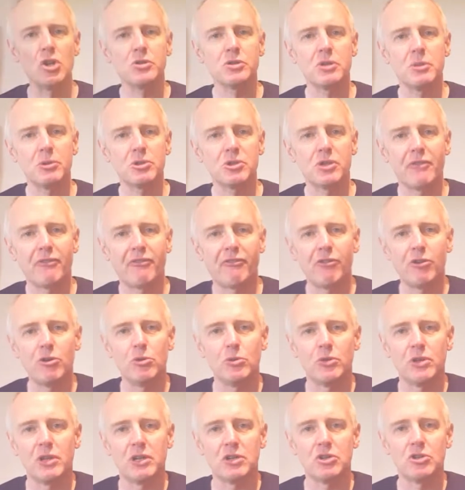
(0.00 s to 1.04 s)
not so much the
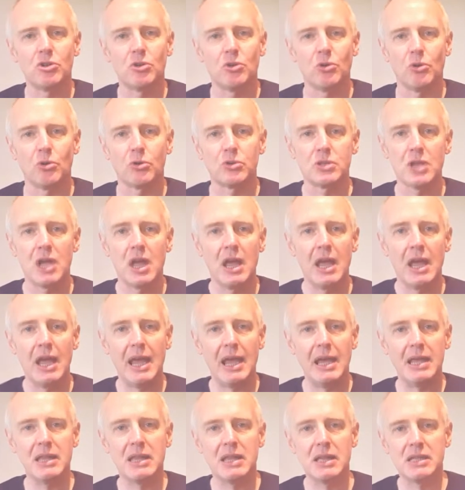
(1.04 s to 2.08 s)
fruit that talks,
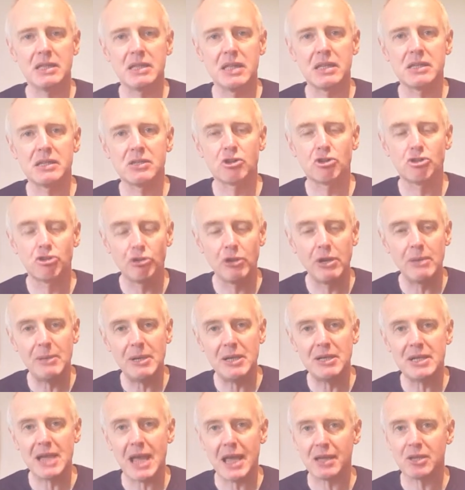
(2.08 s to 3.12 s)
there's
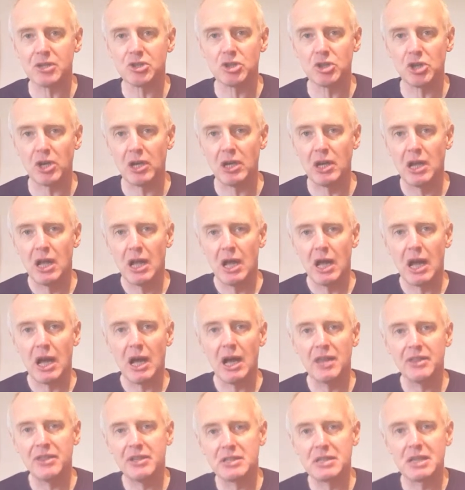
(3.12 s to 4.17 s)
creamy texture,
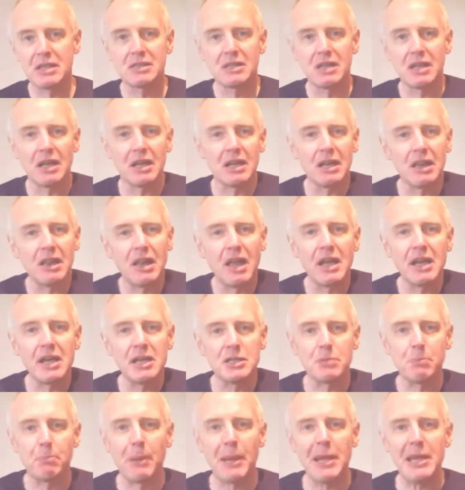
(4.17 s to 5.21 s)
there's this
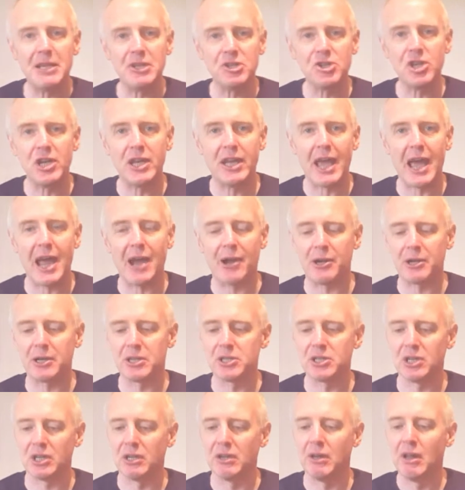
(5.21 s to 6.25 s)
light peachy
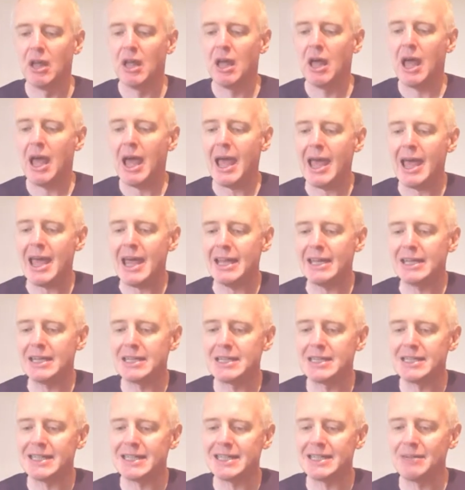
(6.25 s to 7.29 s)
character,
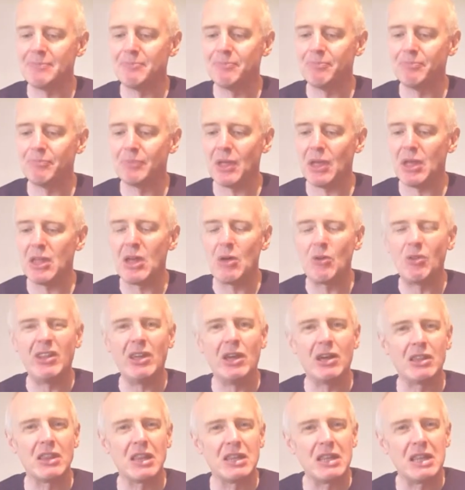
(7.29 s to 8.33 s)
and
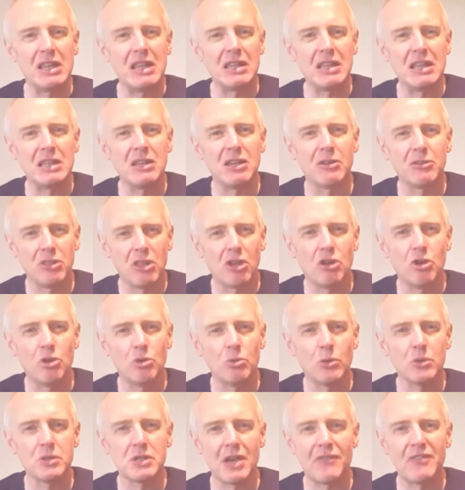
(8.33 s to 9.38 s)
the
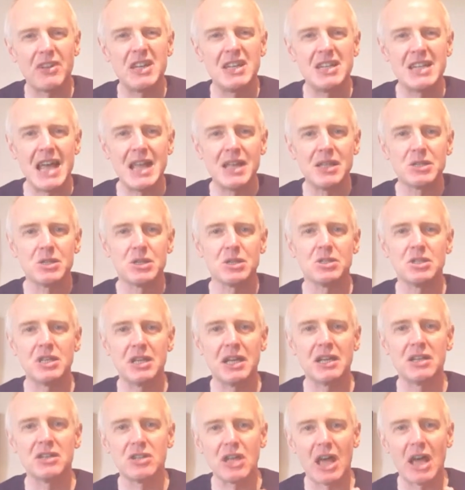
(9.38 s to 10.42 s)
good ones have a
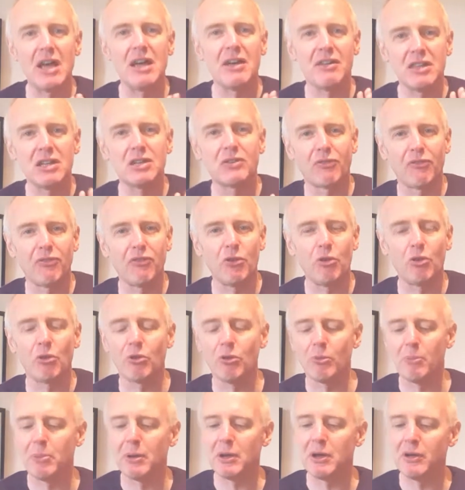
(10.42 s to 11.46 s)
density and this
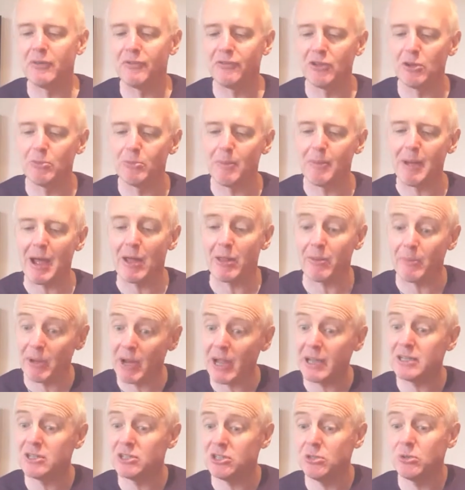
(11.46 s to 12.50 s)
floral perfume about them,
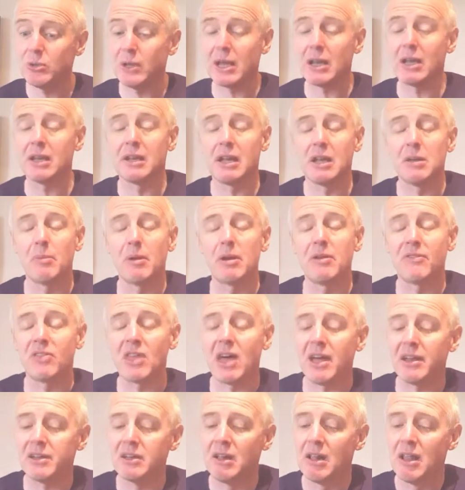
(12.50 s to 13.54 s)
and I do get a little bit of
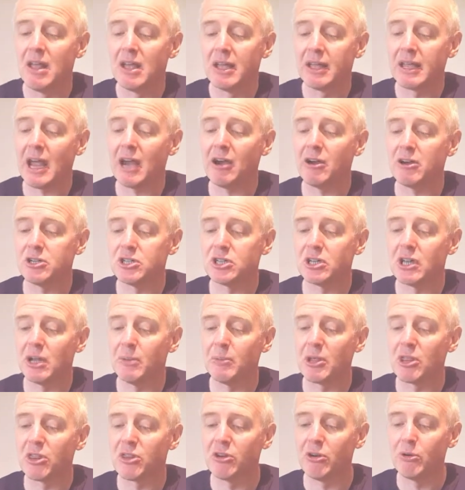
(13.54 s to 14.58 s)
that character
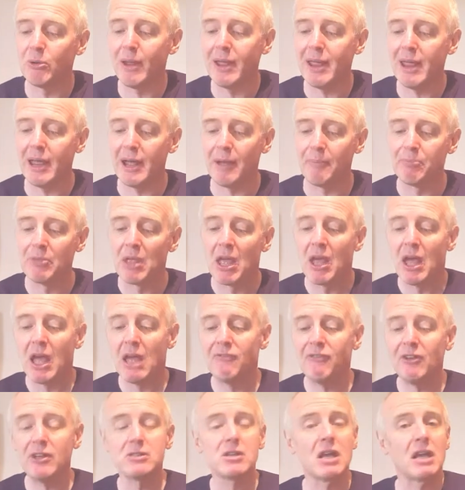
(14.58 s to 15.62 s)
coming through here.
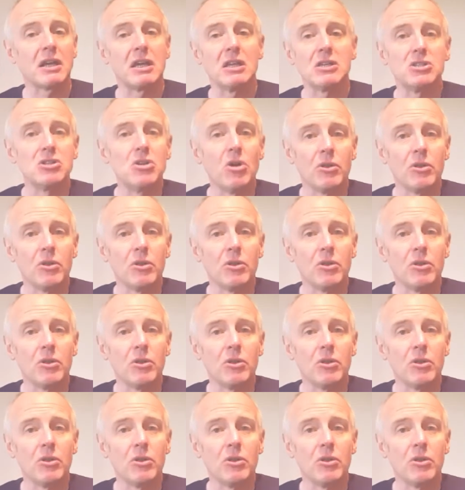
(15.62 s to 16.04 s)
It feels like it's